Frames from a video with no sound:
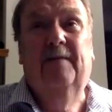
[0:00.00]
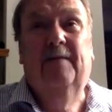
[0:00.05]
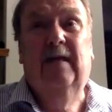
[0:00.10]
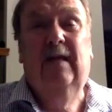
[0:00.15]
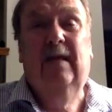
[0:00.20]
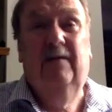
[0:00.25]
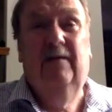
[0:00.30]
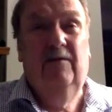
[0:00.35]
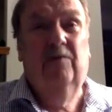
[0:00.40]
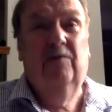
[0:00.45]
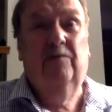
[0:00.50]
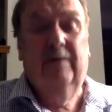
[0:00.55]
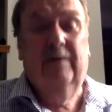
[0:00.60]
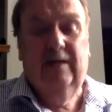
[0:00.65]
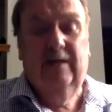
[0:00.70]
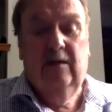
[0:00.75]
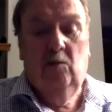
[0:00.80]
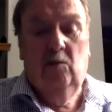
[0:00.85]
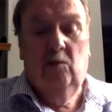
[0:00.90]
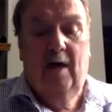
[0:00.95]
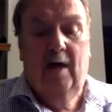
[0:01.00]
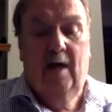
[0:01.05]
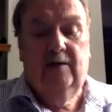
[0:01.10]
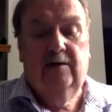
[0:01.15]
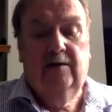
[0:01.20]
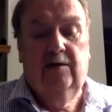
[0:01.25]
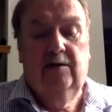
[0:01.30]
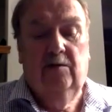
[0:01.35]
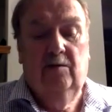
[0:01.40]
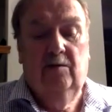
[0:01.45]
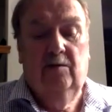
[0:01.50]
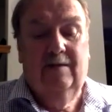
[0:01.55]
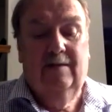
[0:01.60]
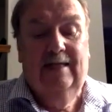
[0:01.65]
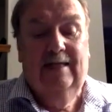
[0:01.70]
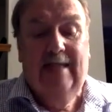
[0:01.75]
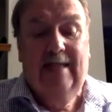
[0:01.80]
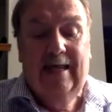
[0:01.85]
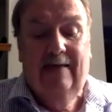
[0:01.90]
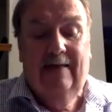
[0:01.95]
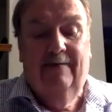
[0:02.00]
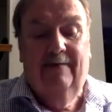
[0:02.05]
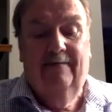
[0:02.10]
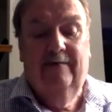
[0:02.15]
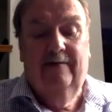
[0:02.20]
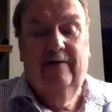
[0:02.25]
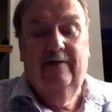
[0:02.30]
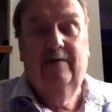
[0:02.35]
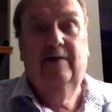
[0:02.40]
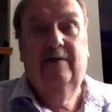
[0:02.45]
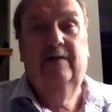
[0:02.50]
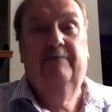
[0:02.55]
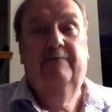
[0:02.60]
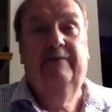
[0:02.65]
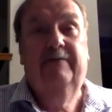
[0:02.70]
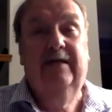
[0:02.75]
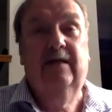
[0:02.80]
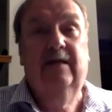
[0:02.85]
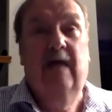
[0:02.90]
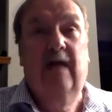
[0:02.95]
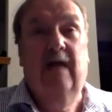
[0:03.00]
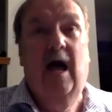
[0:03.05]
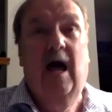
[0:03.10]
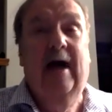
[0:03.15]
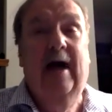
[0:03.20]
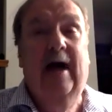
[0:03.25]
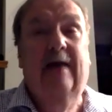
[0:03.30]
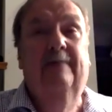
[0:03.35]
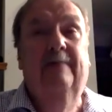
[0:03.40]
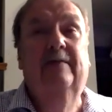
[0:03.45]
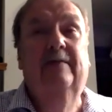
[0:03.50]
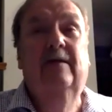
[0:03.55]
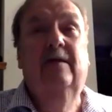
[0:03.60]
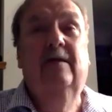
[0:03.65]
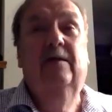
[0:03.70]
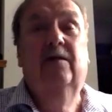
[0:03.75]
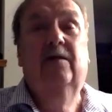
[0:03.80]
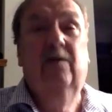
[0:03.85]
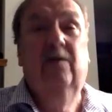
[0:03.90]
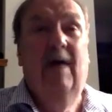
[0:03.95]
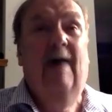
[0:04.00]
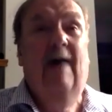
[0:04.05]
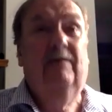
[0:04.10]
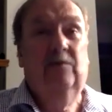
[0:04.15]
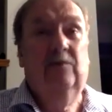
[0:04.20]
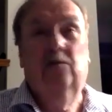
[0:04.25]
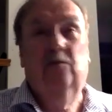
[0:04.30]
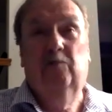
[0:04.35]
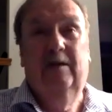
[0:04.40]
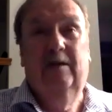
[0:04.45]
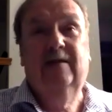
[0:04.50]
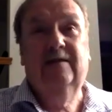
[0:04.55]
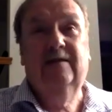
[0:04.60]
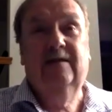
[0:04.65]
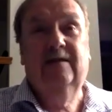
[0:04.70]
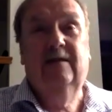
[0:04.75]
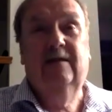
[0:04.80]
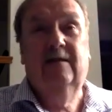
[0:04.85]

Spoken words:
if you really want to live, be alive, you have to risk